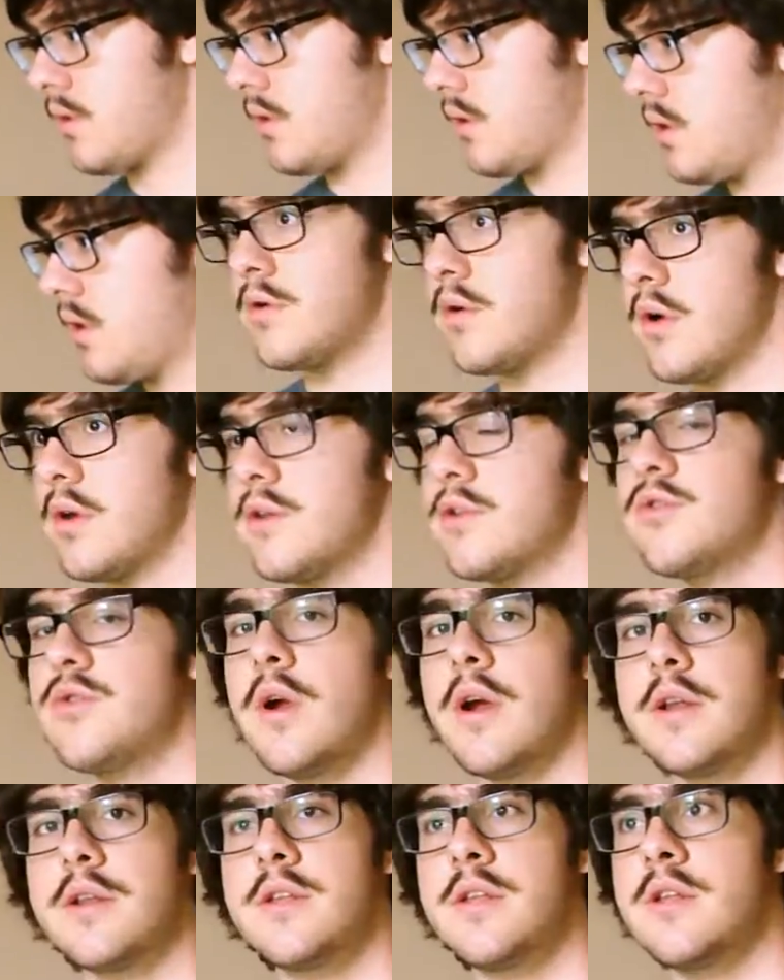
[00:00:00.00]
the, tr the
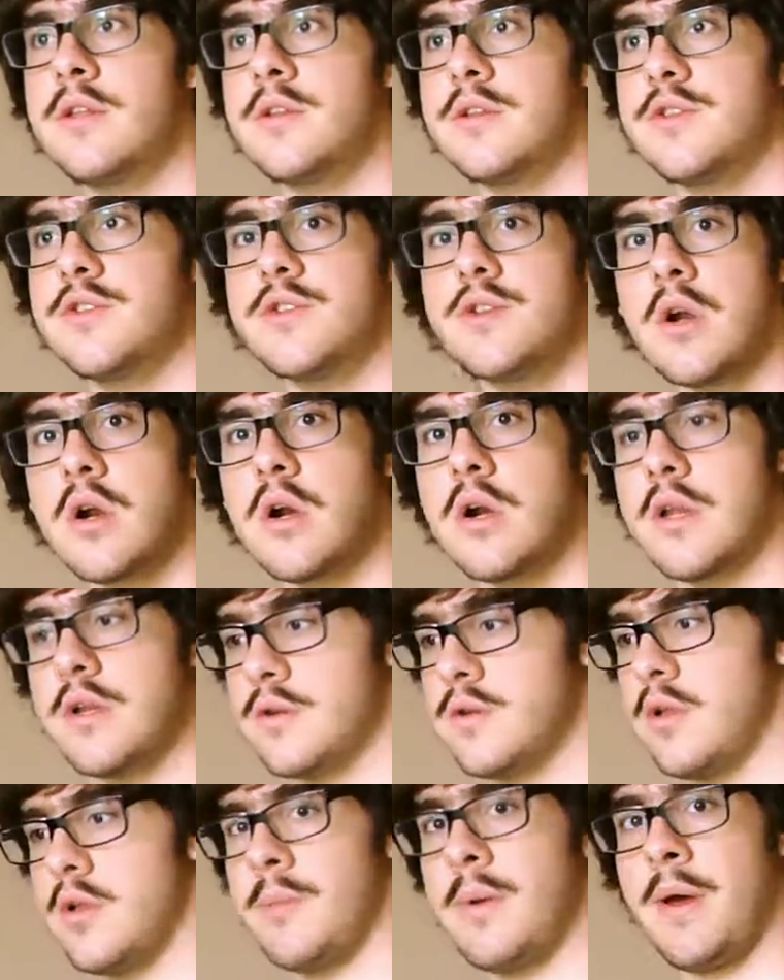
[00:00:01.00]
truck didn't start
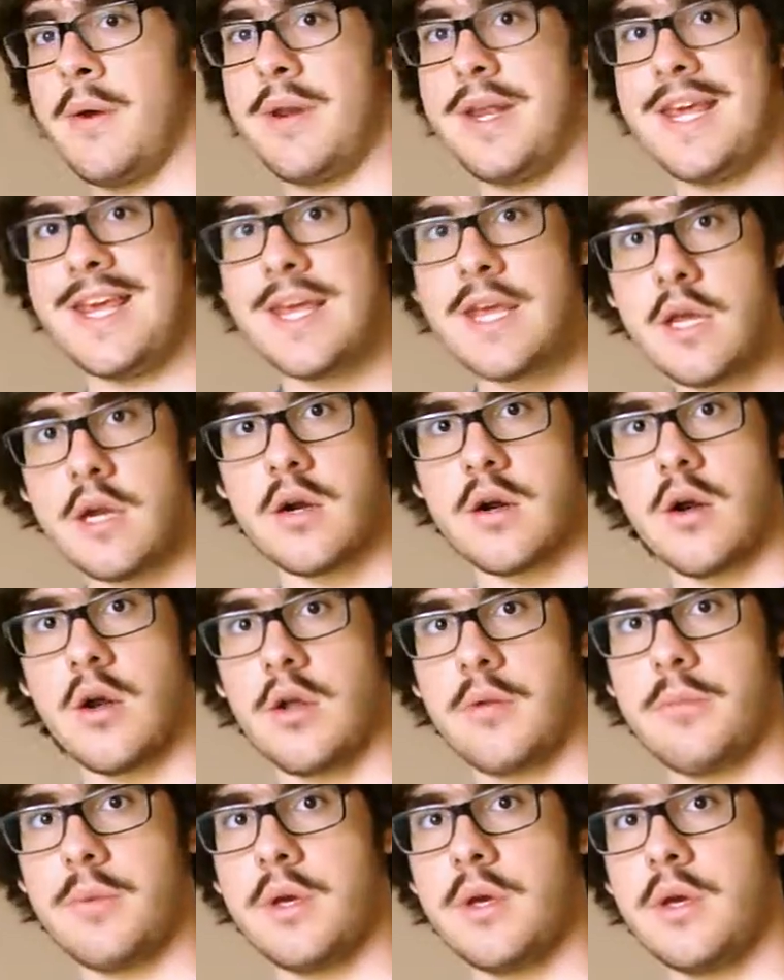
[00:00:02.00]
until about here
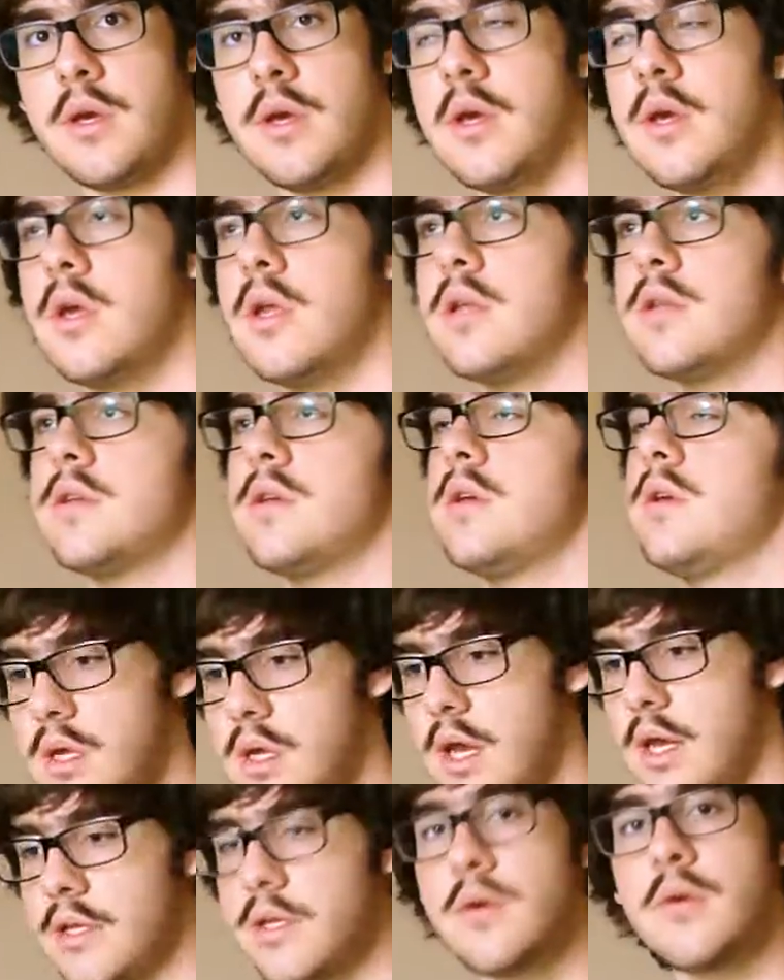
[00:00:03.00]
on me
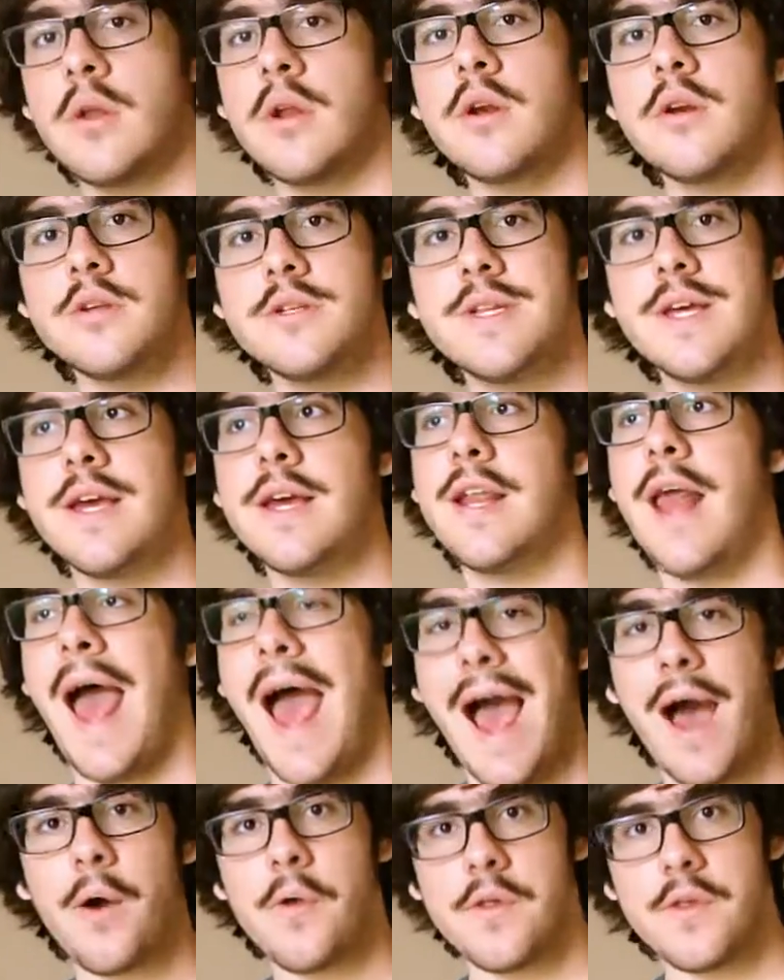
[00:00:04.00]
I don't understand
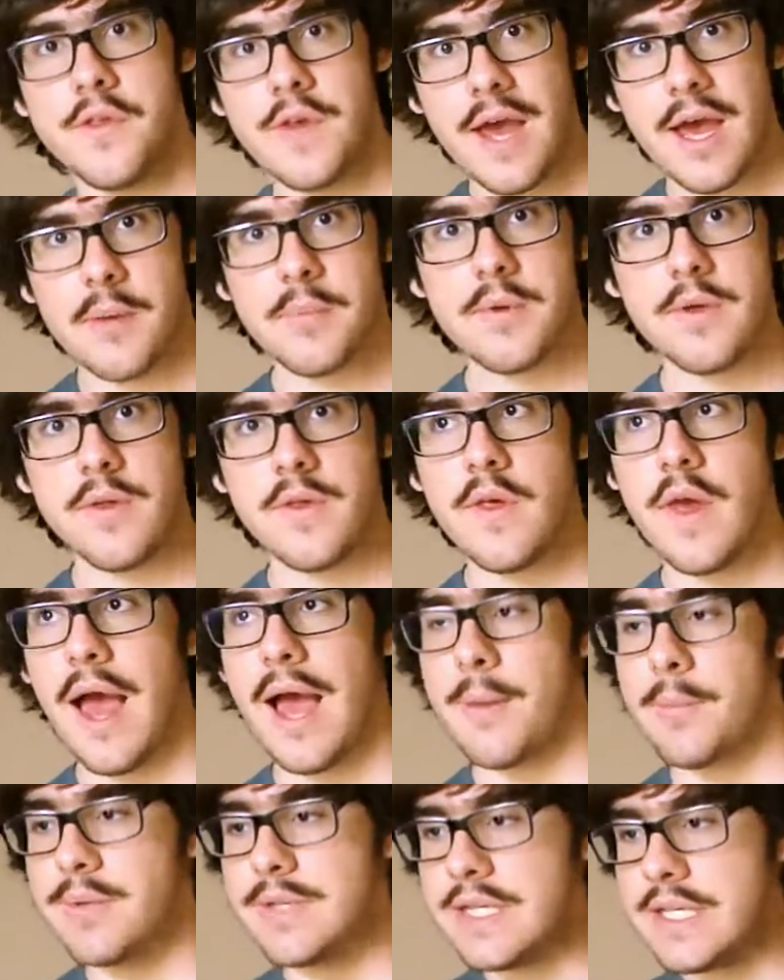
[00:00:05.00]
how this happens.
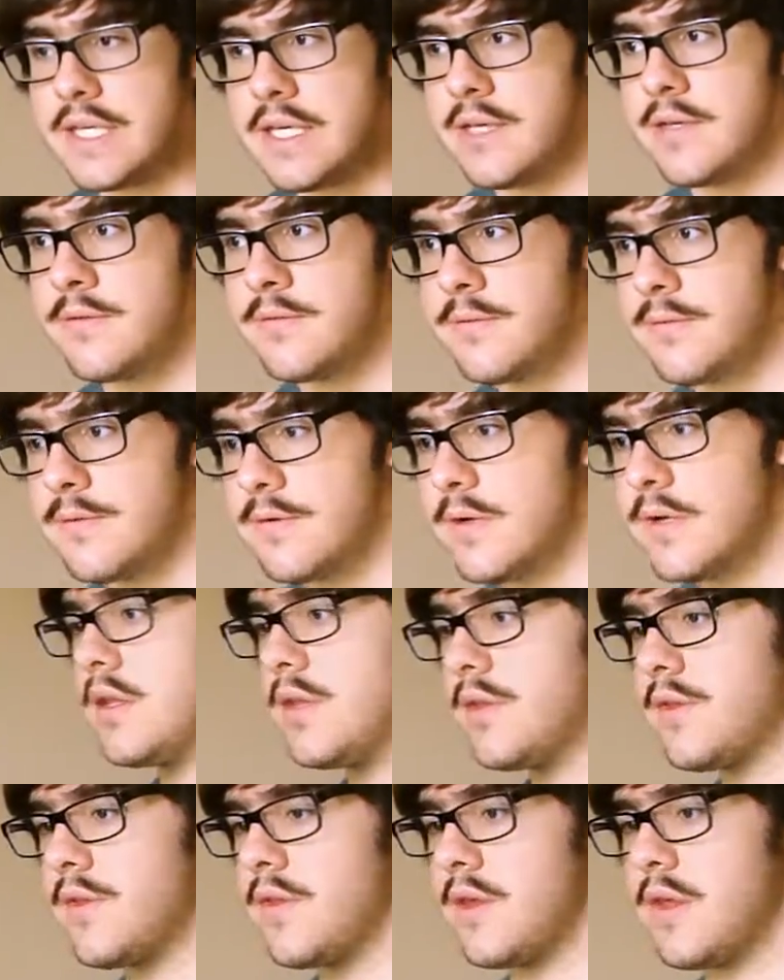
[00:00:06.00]
I believe
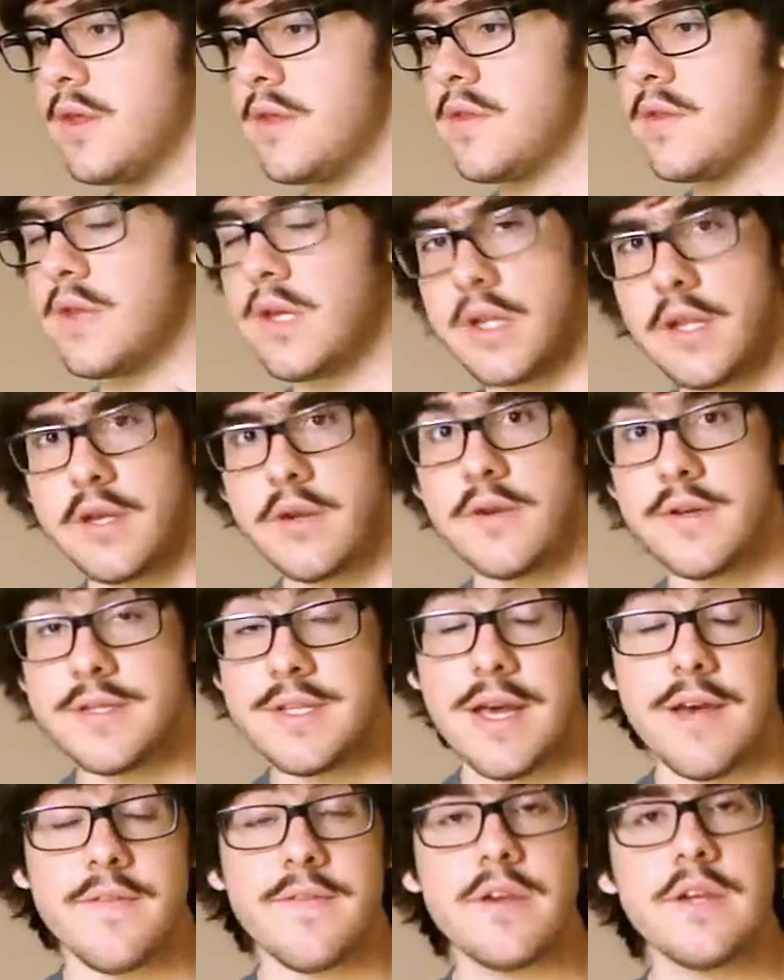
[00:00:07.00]
this is the clearest
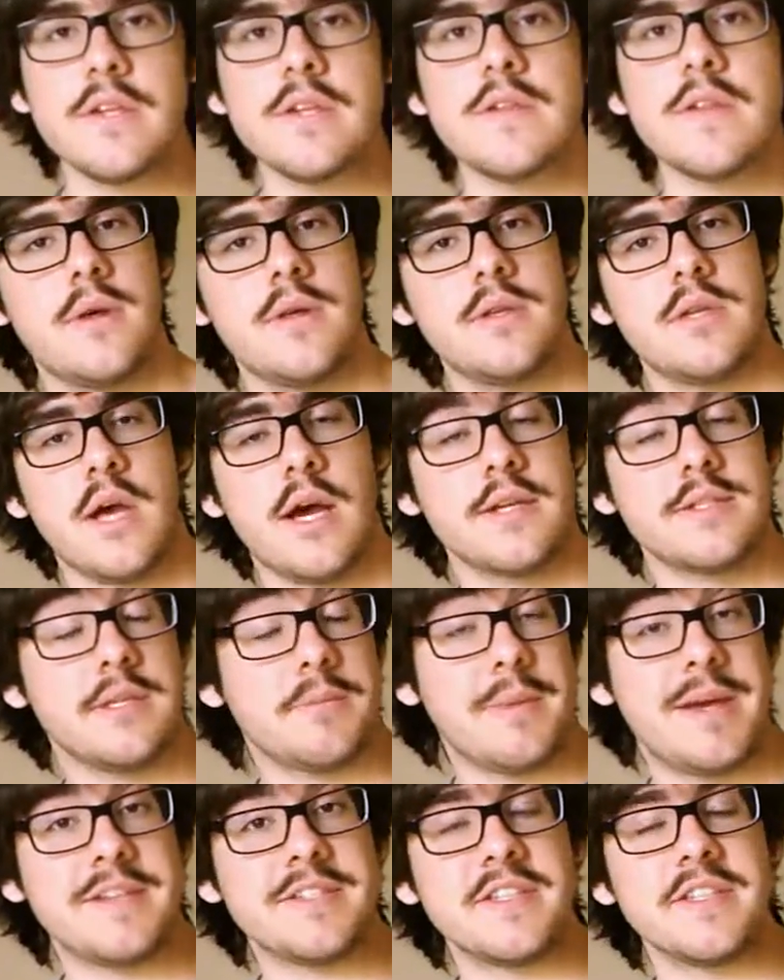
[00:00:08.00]
evidence that toxic
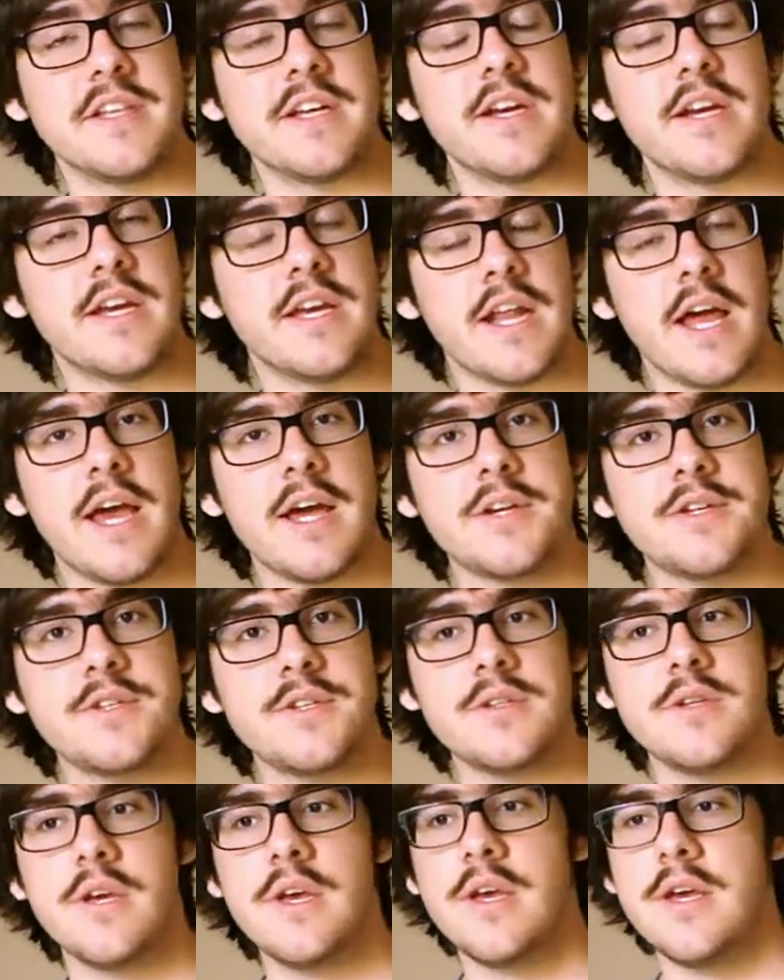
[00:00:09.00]
masculinity in
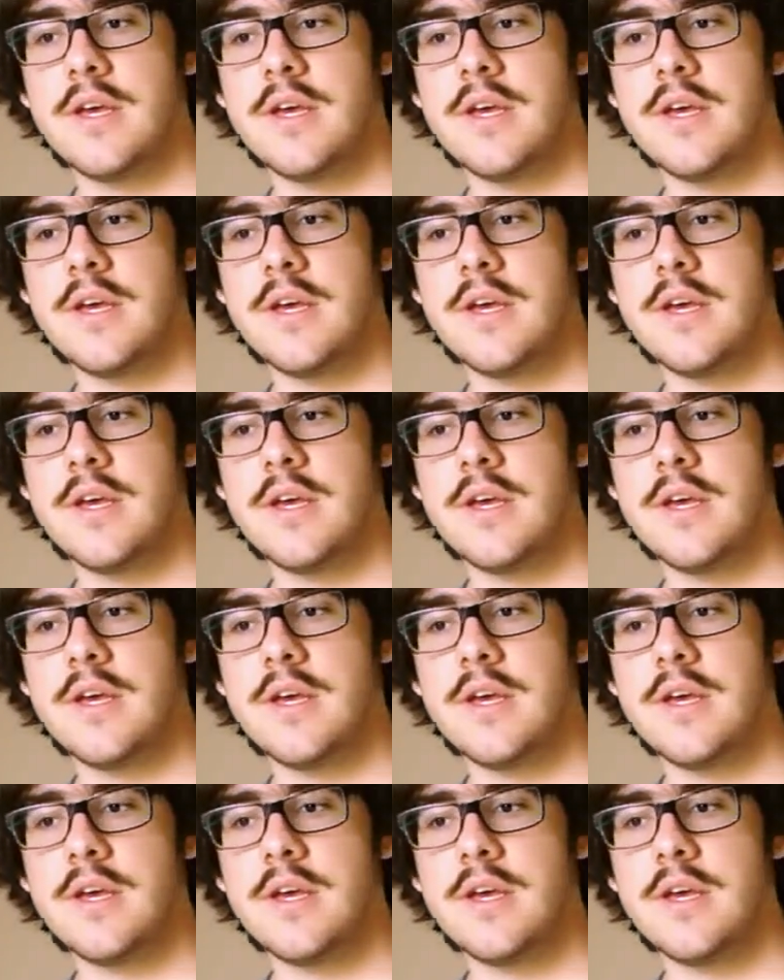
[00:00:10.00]
action.